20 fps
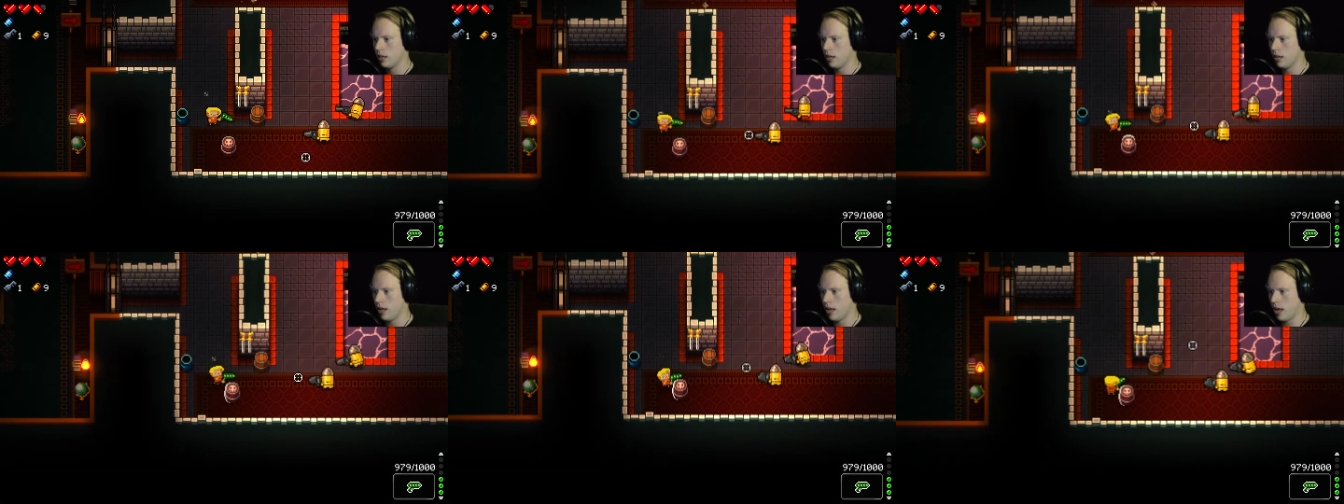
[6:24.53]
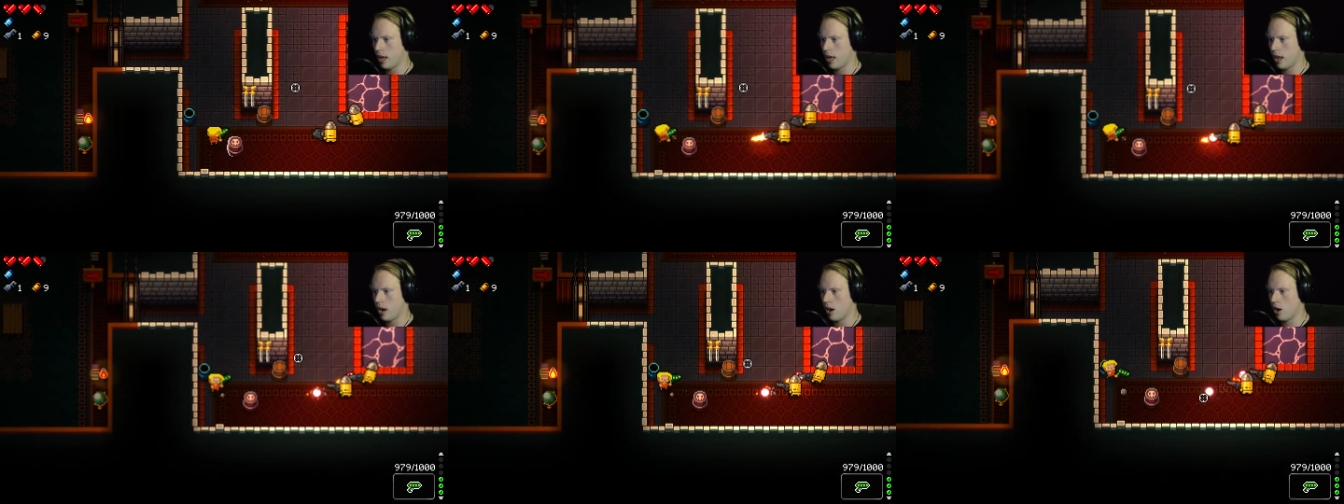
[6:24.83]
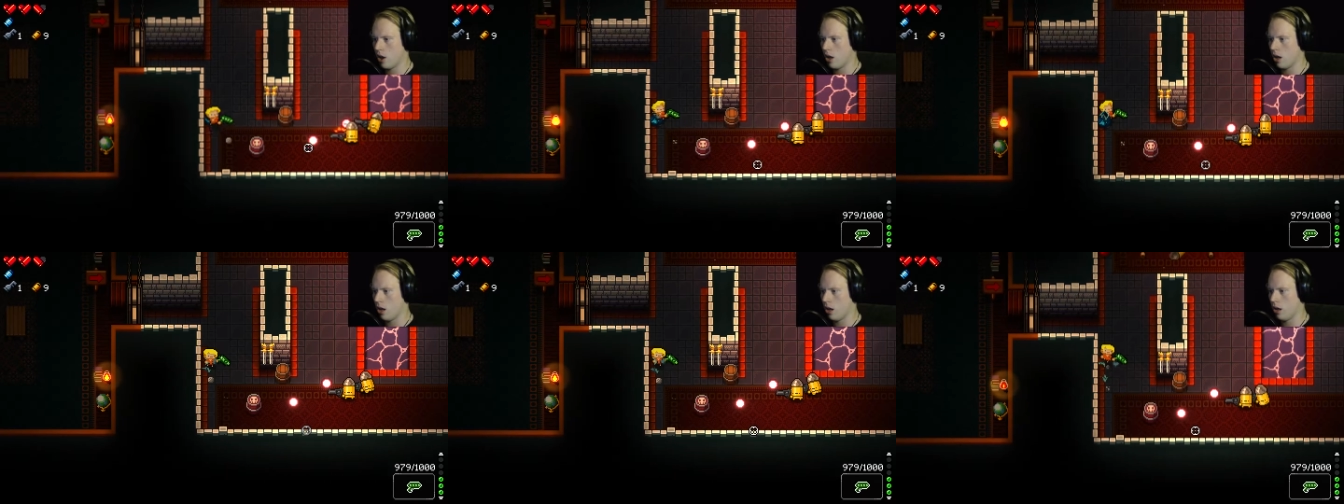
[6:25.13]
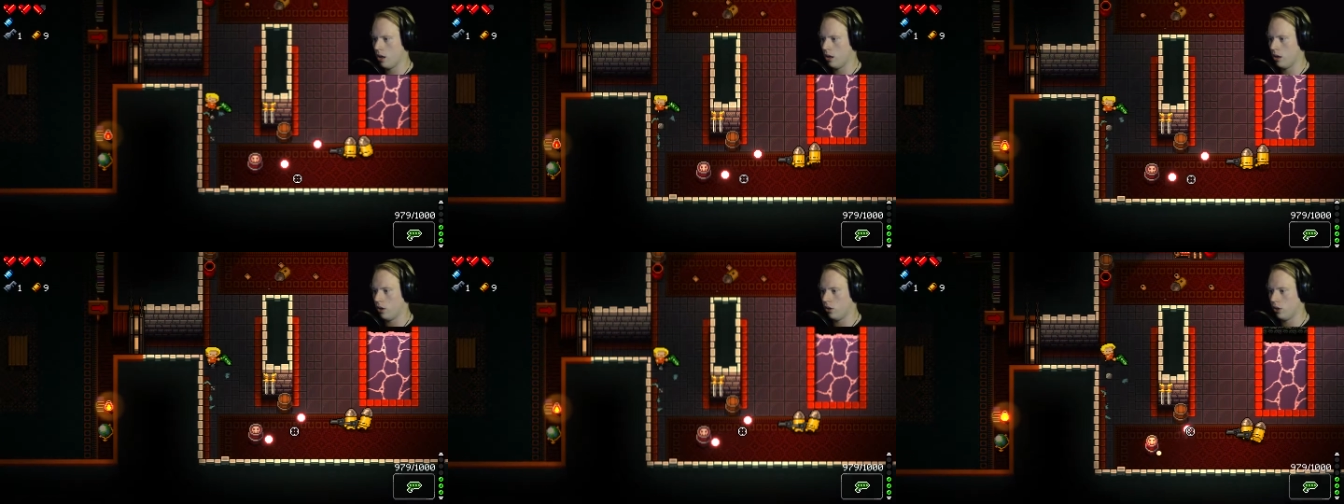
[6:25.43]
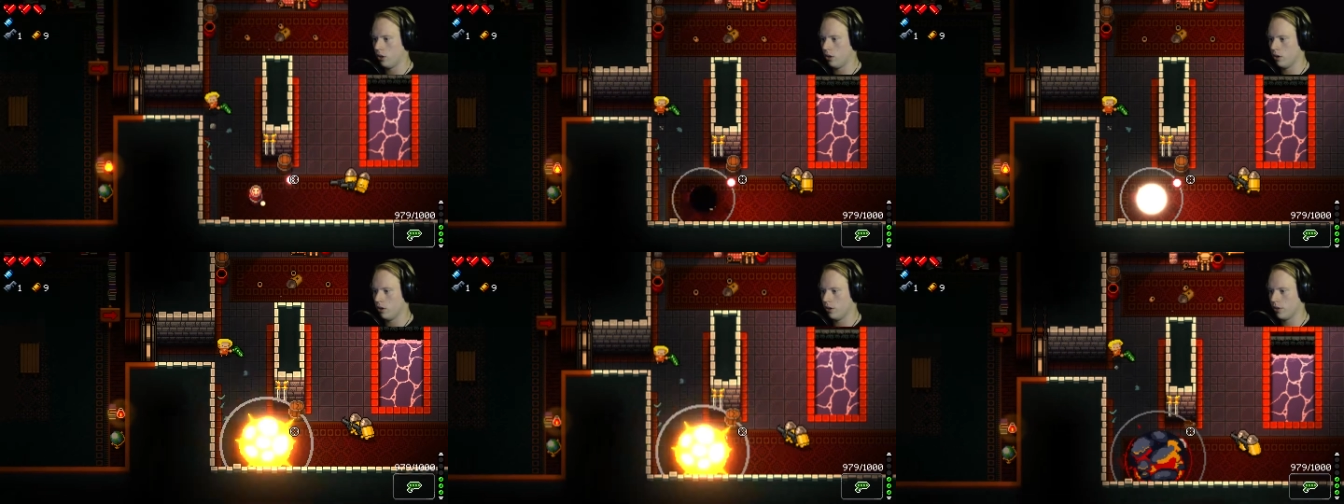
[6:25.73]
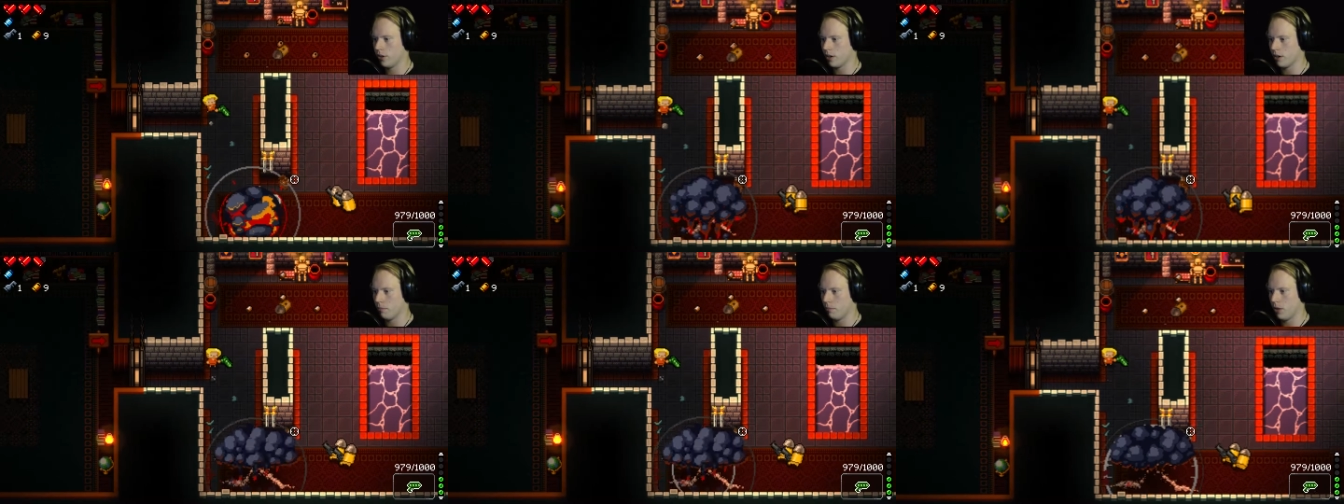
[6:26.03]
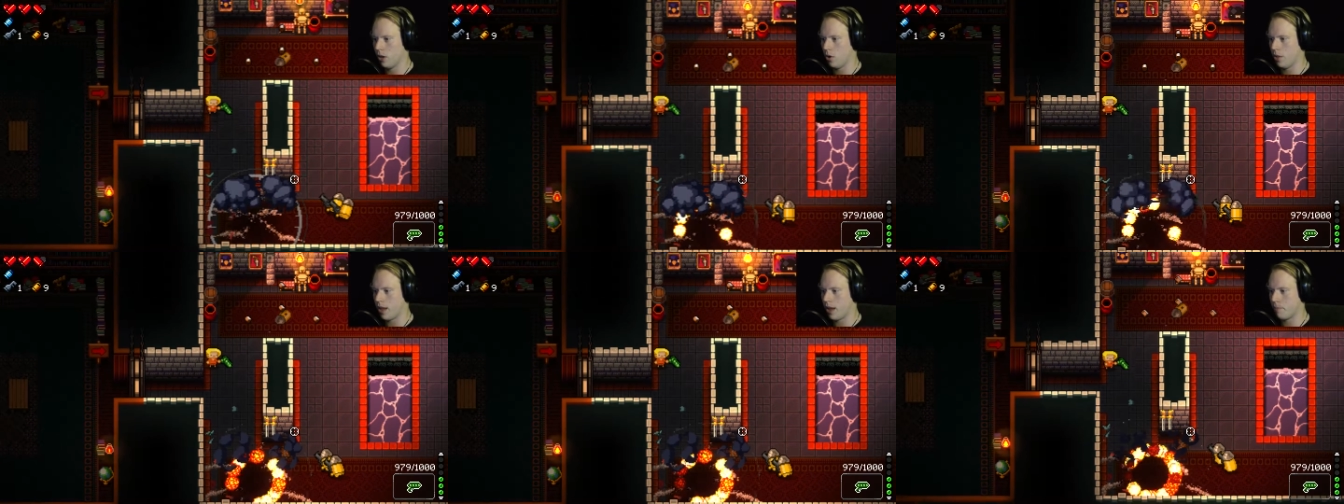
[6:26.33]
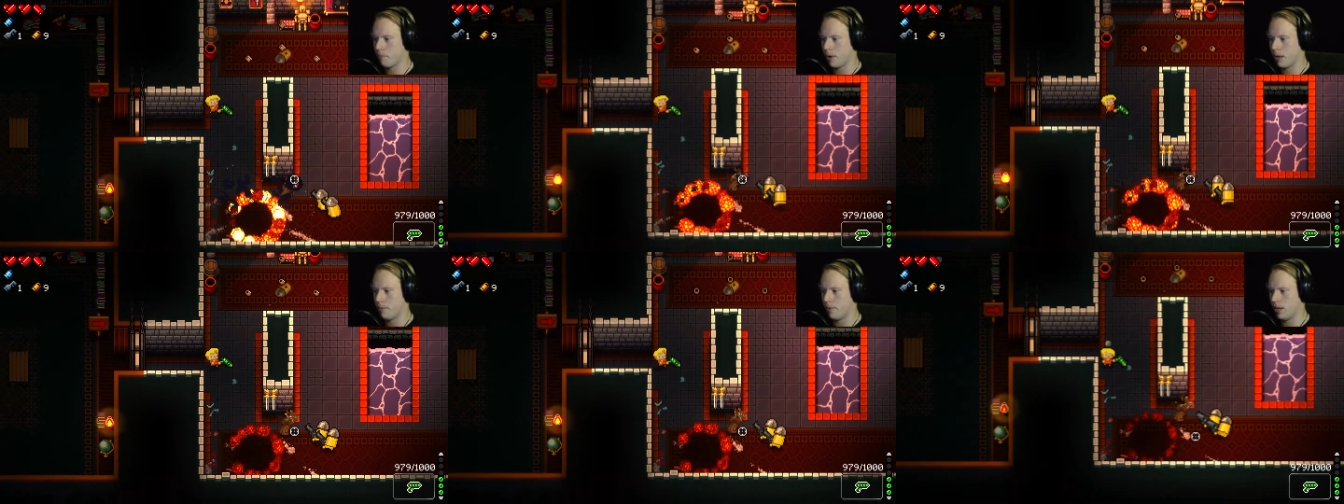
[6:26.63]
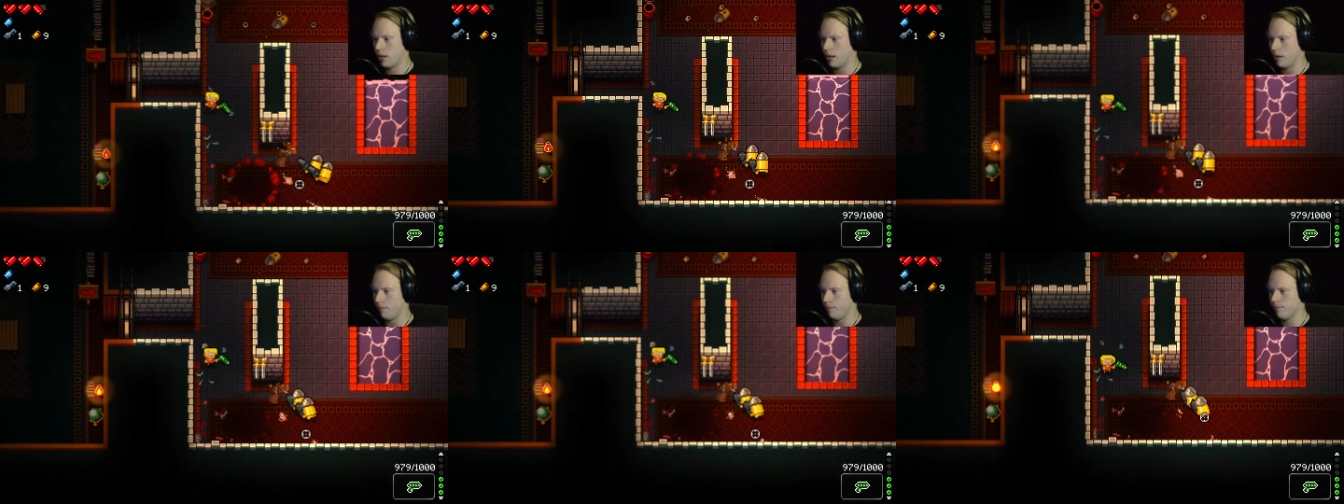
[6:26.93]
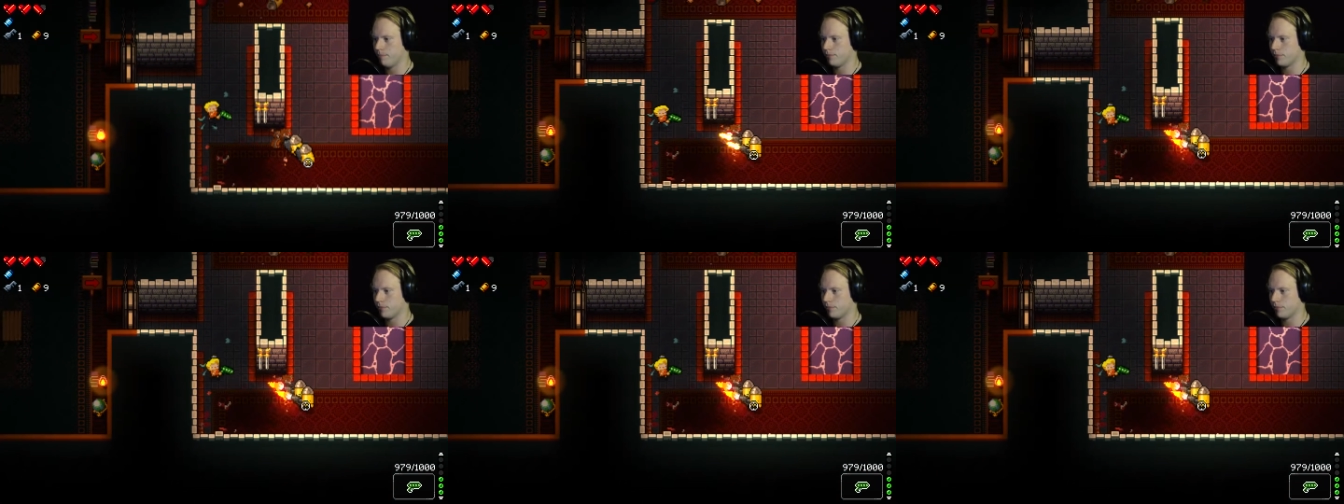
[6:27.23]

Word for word: Hello! Oh, they're gonna blow that baby up.